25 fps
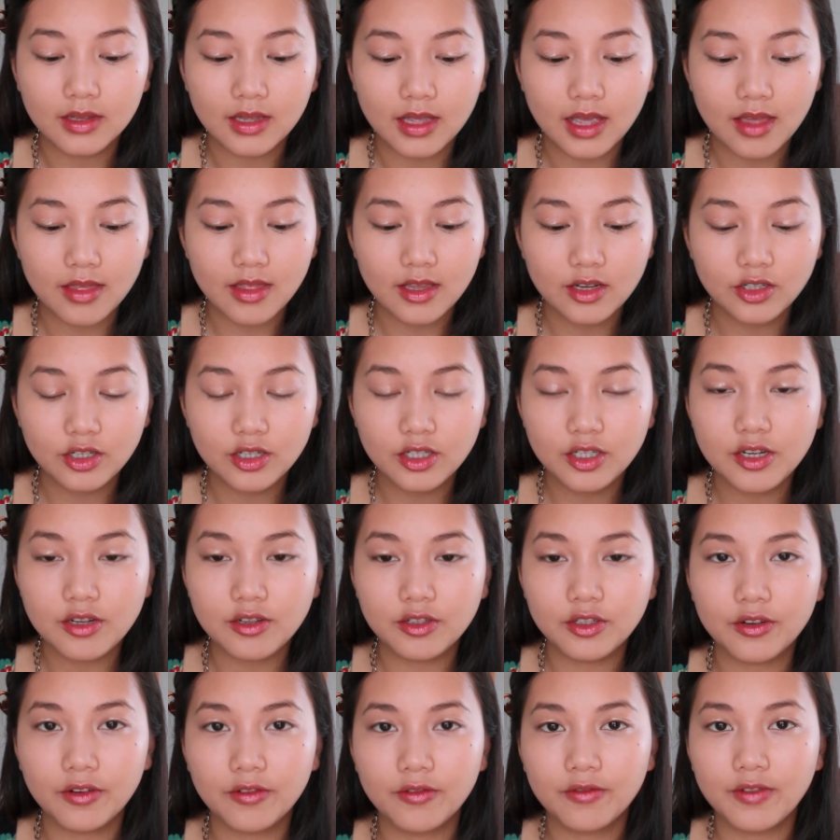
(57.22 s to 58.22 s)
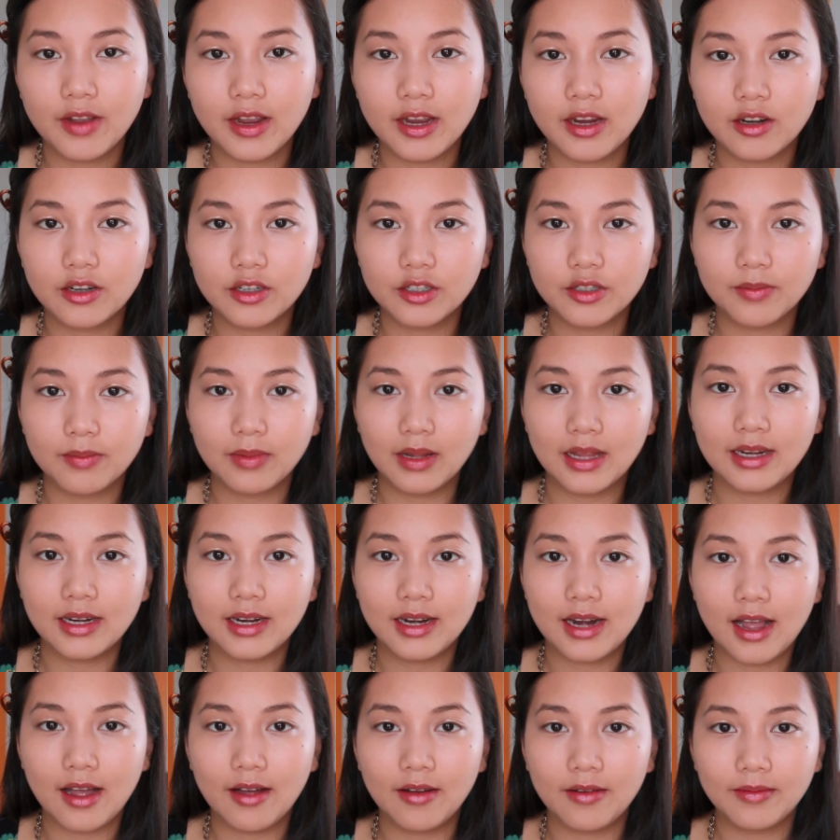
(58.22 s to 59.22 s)
And then just use your finger to blend it
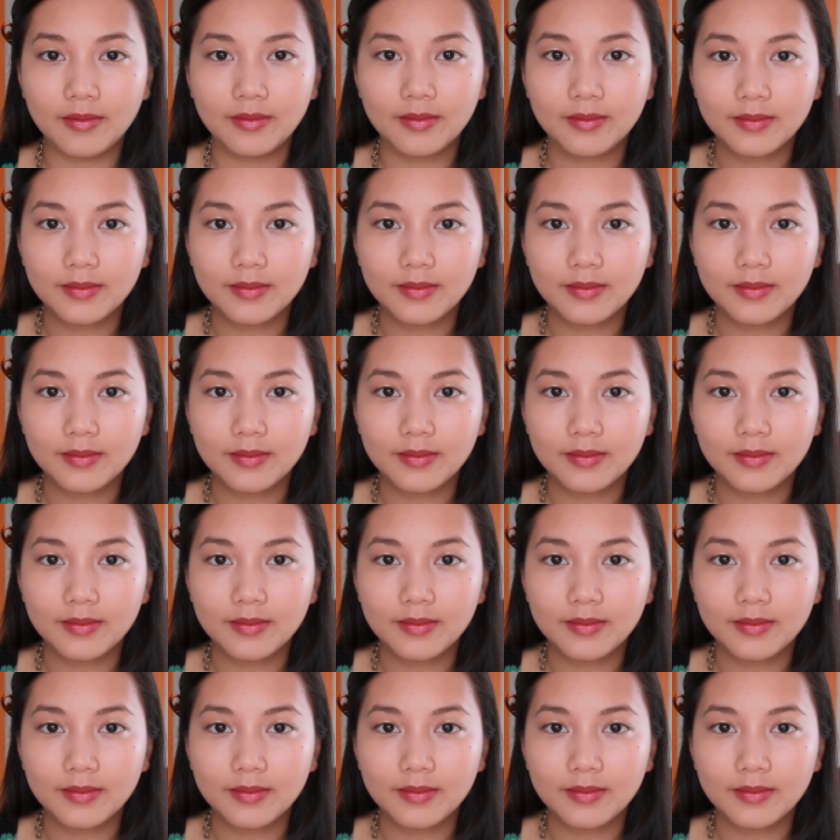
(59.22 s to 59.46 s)
out.